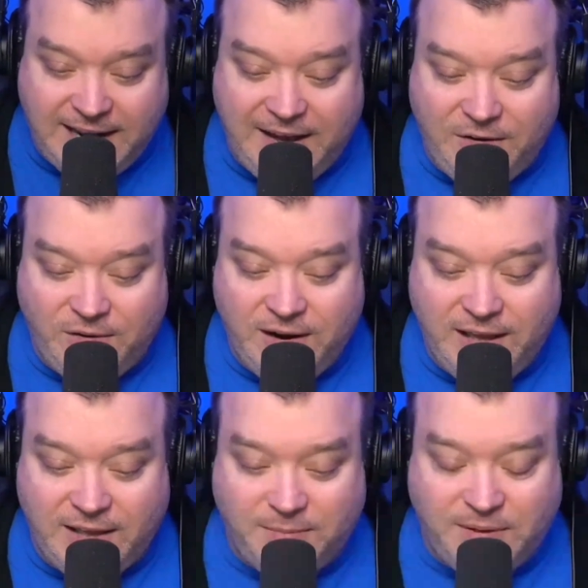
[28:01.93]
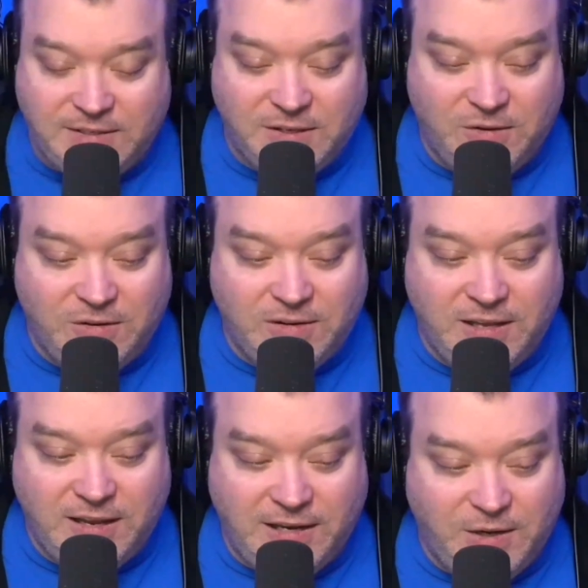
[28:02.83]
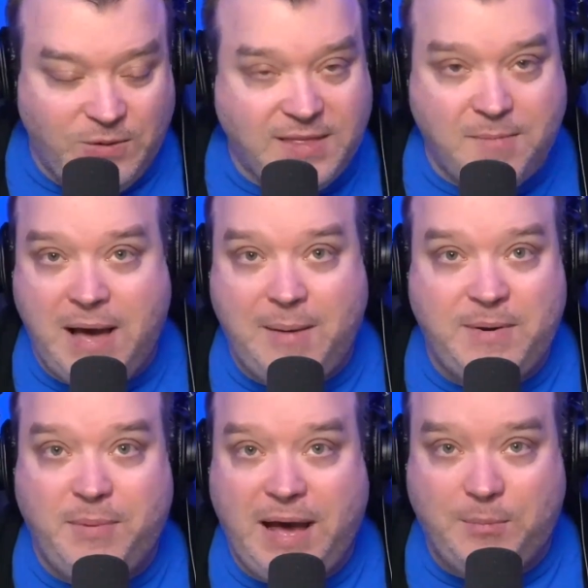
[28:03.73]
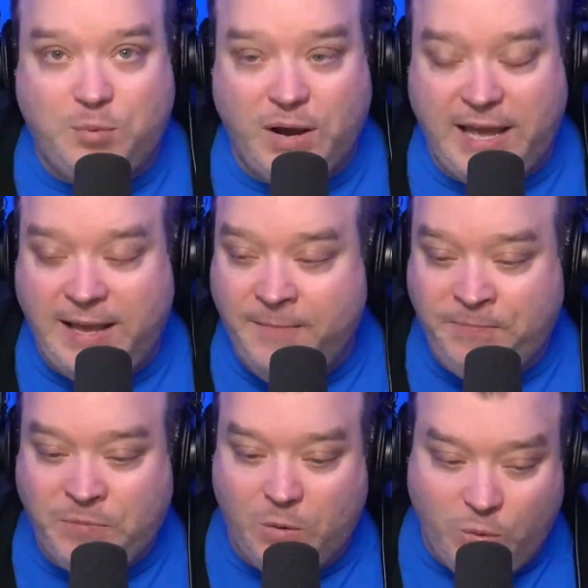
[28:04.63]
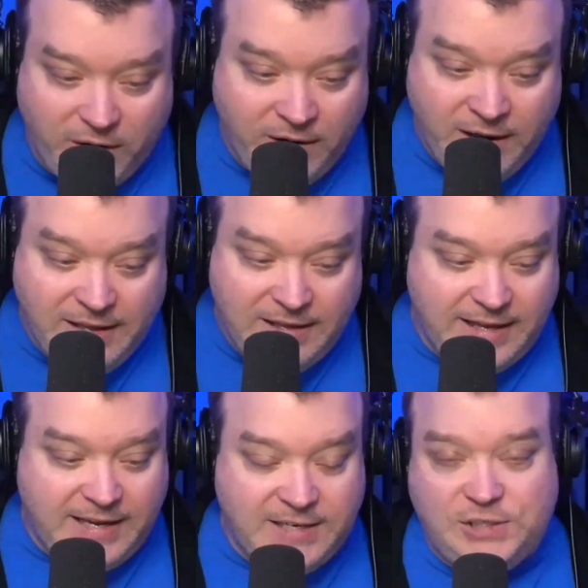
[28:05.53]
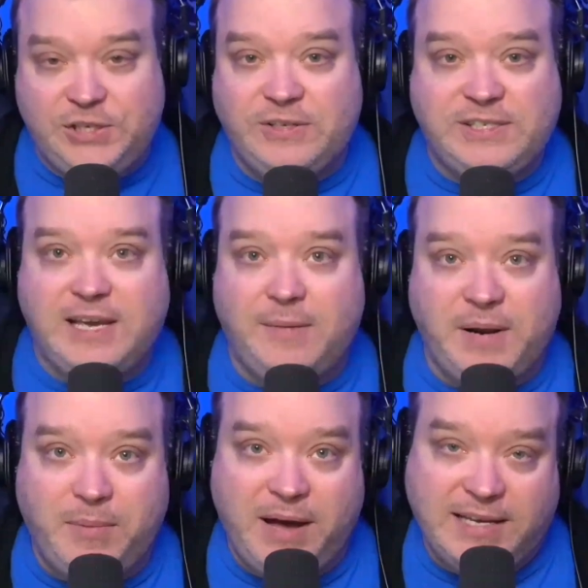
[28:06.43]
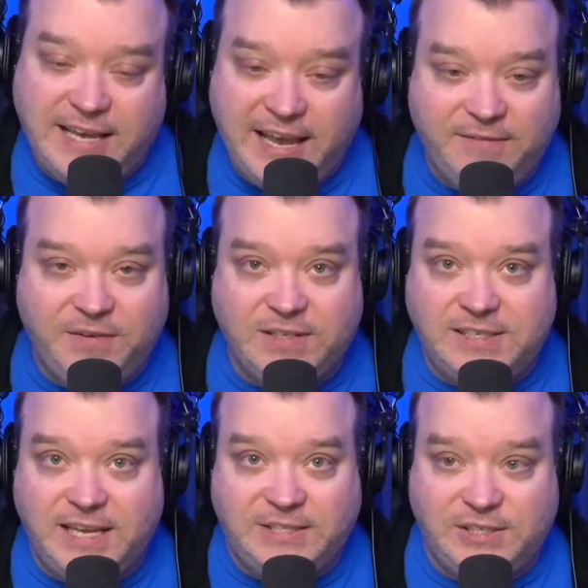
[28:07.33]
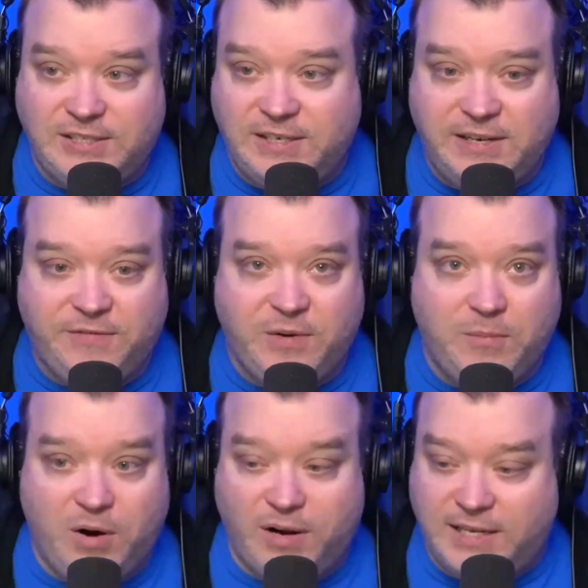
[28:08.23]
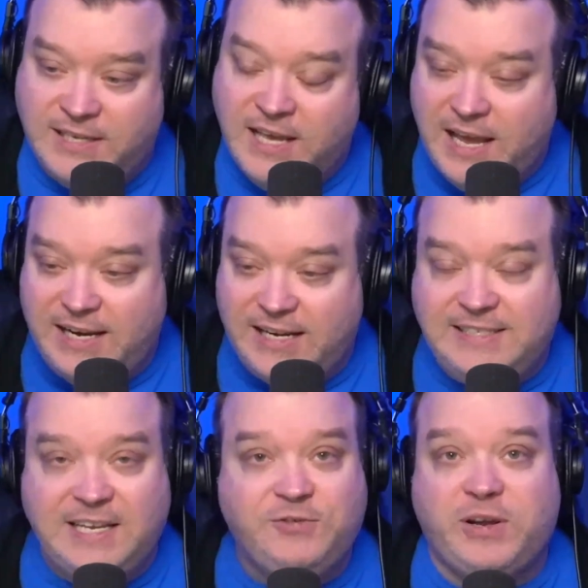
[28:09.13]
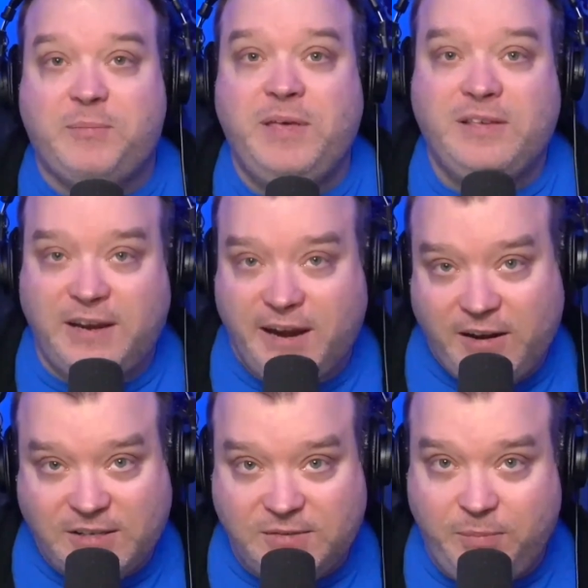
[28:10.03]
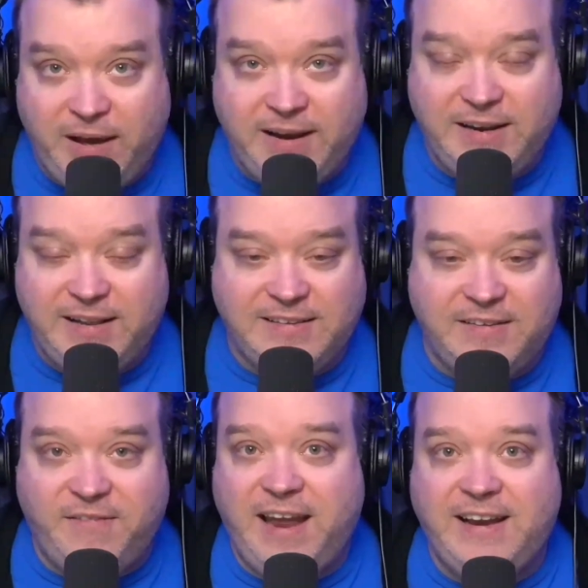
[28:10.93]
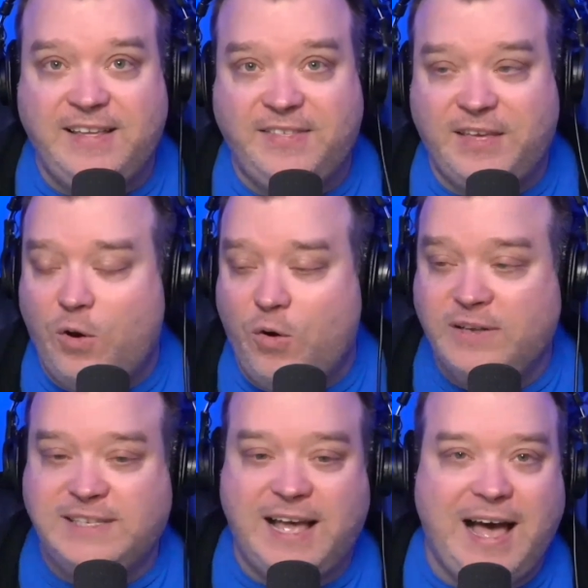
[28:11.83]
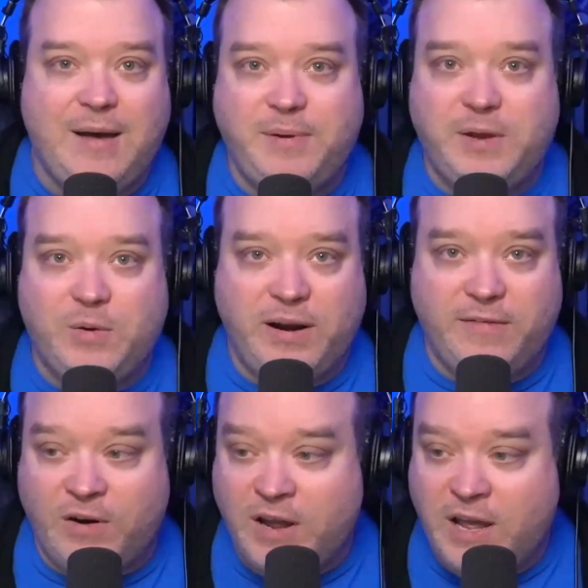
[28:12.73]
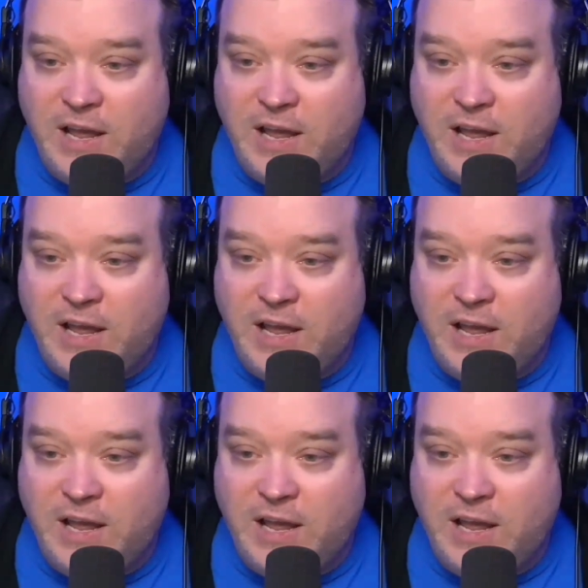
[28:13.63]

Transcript: down and be sold and do it the mom and pop way where like an insurance company buys a handful of stations in different markets. An eccentric millionaire just buying it as a vanity thing or as a hobby or whatever.